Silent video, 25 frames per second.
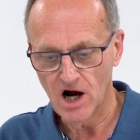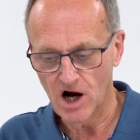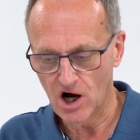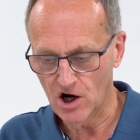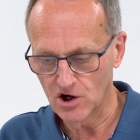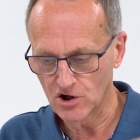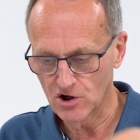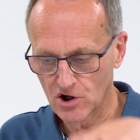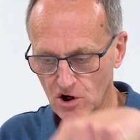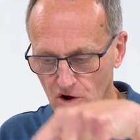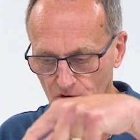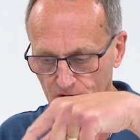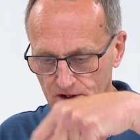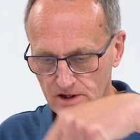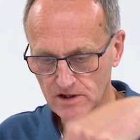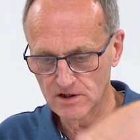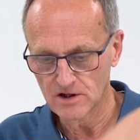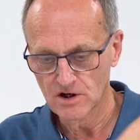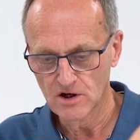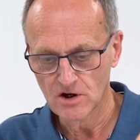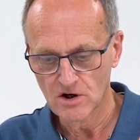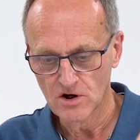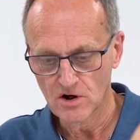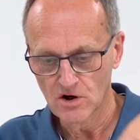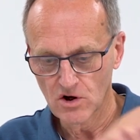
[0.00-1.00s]
are going
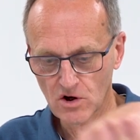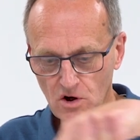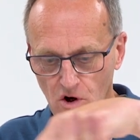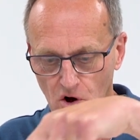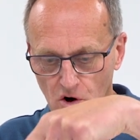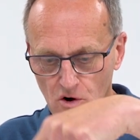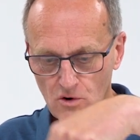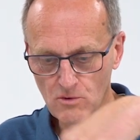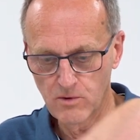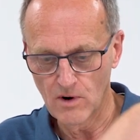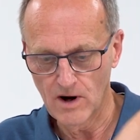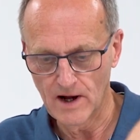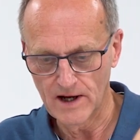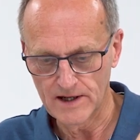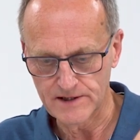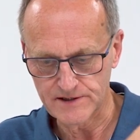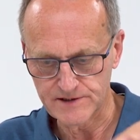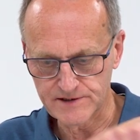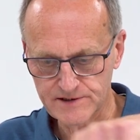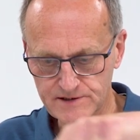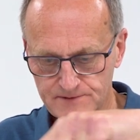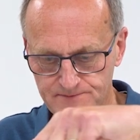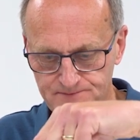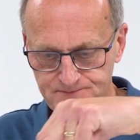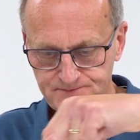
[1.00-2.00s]

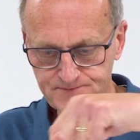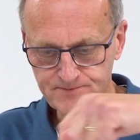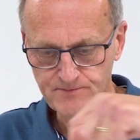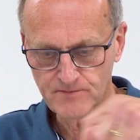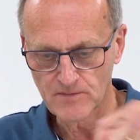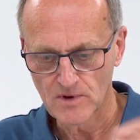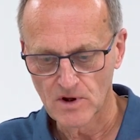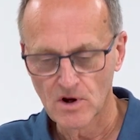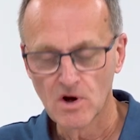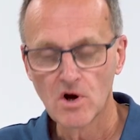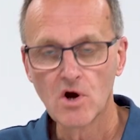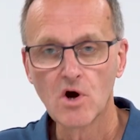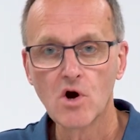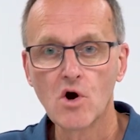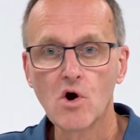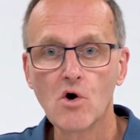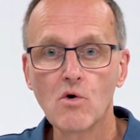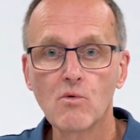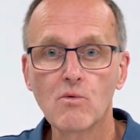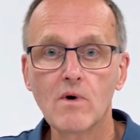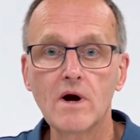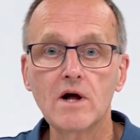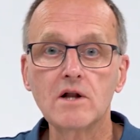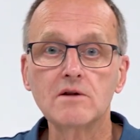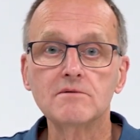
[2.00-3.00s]
clockwise.
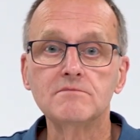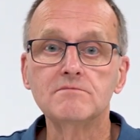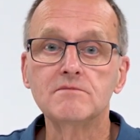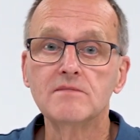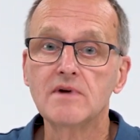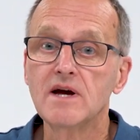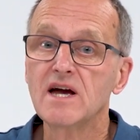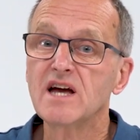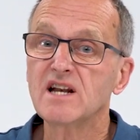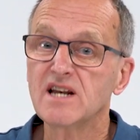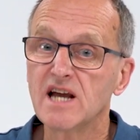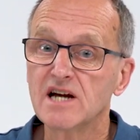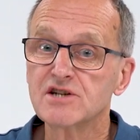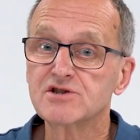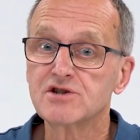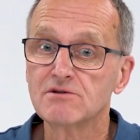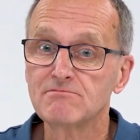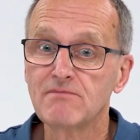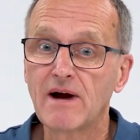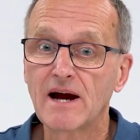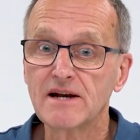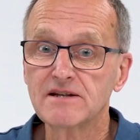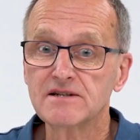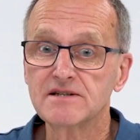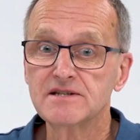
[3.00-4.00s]
Well,
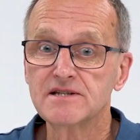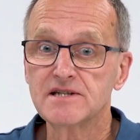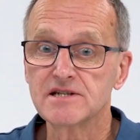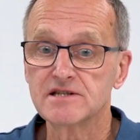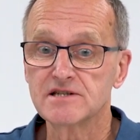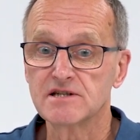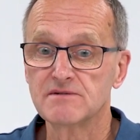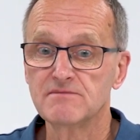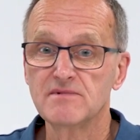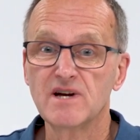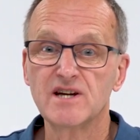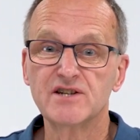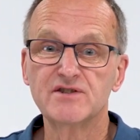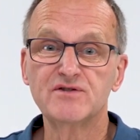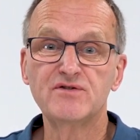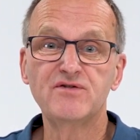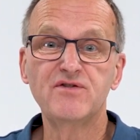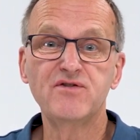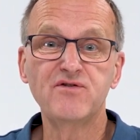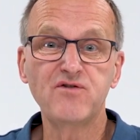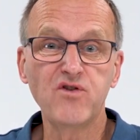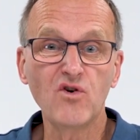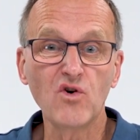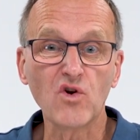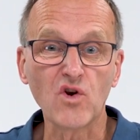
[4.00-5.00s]
electromagnetism is
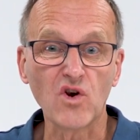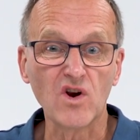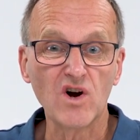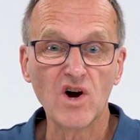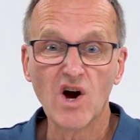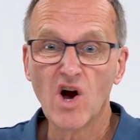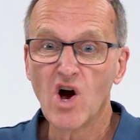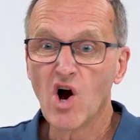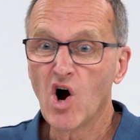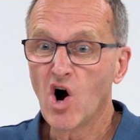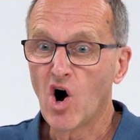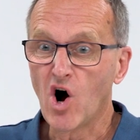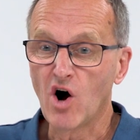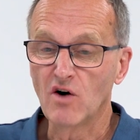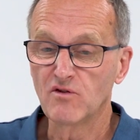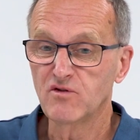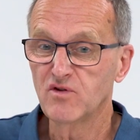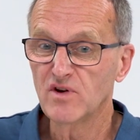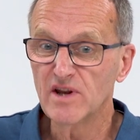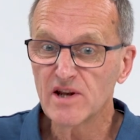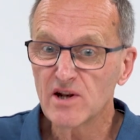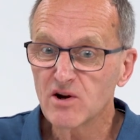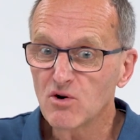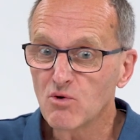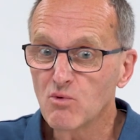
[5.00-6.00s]
full of
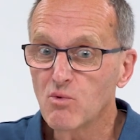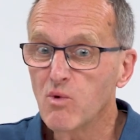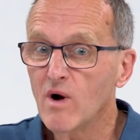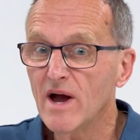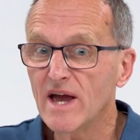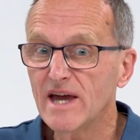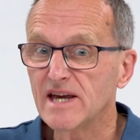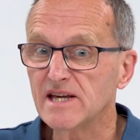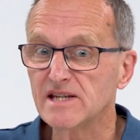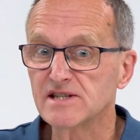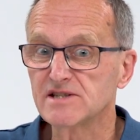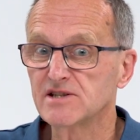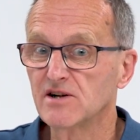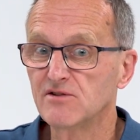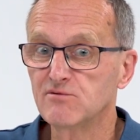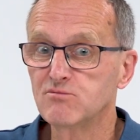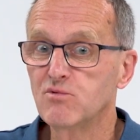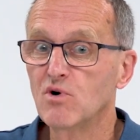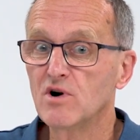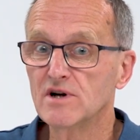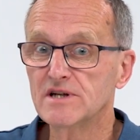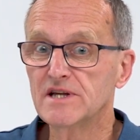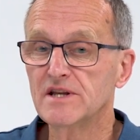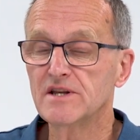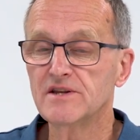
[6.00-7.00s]
little ways of
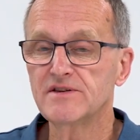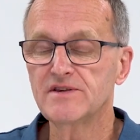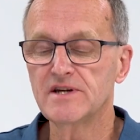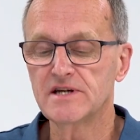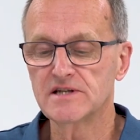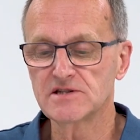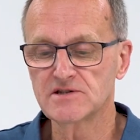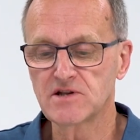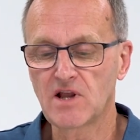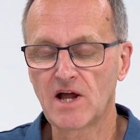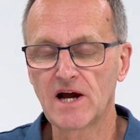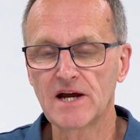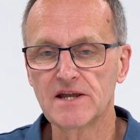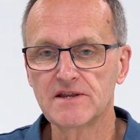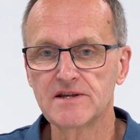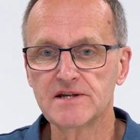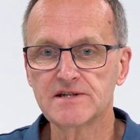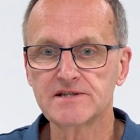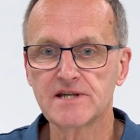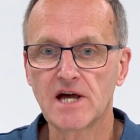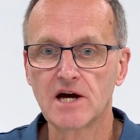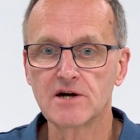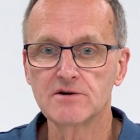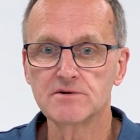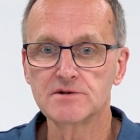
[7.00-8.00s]
working things like
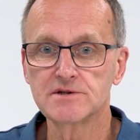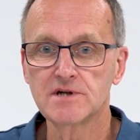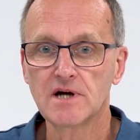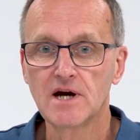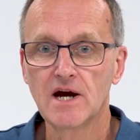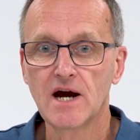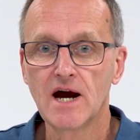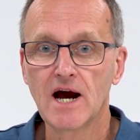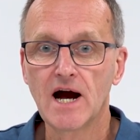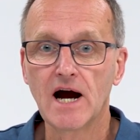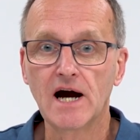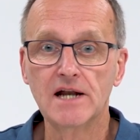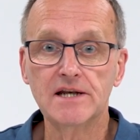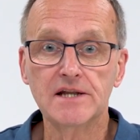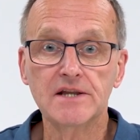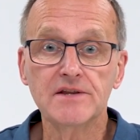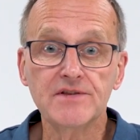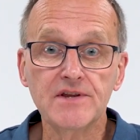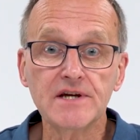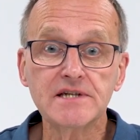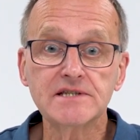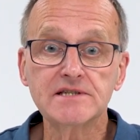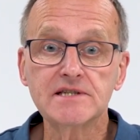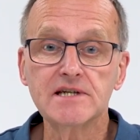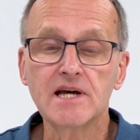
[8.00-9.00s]
this out, and in
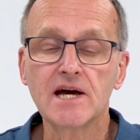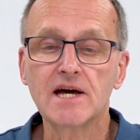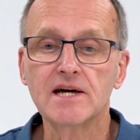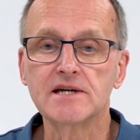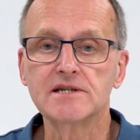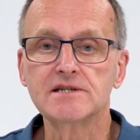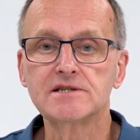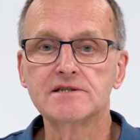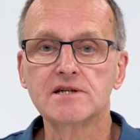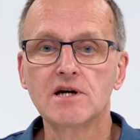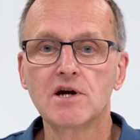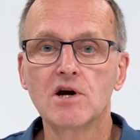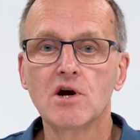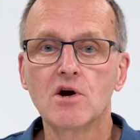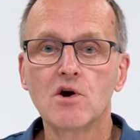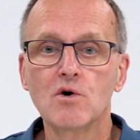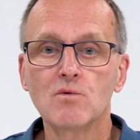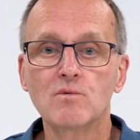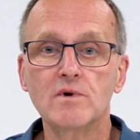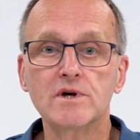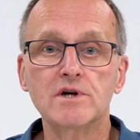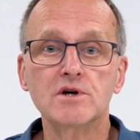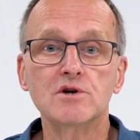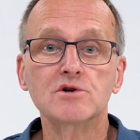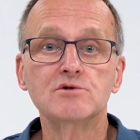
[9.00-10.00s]
this case
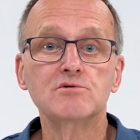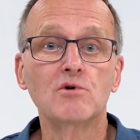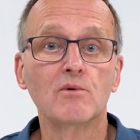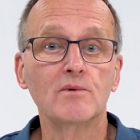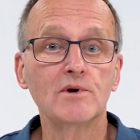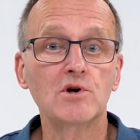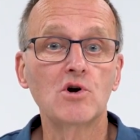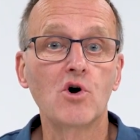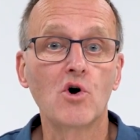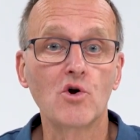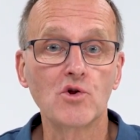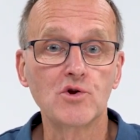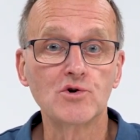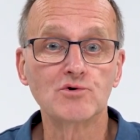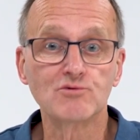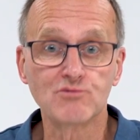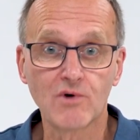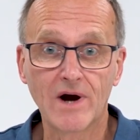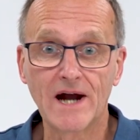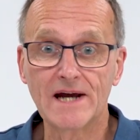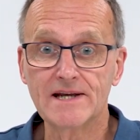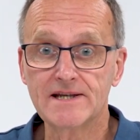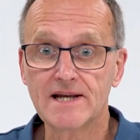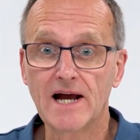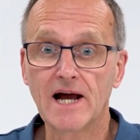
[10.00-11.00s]
we use what we call the
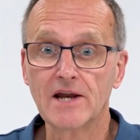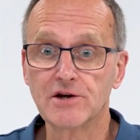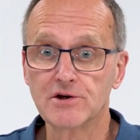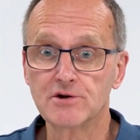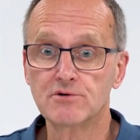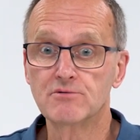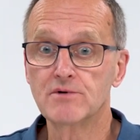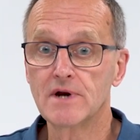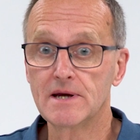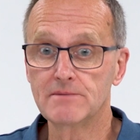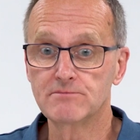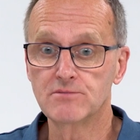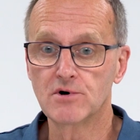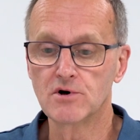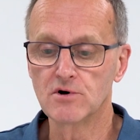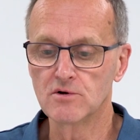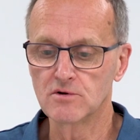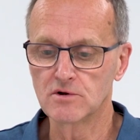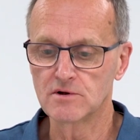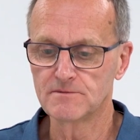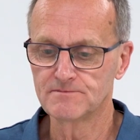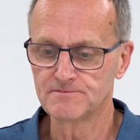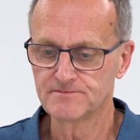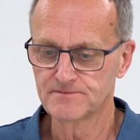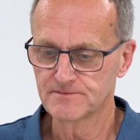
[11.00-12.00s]
right hand grip rule.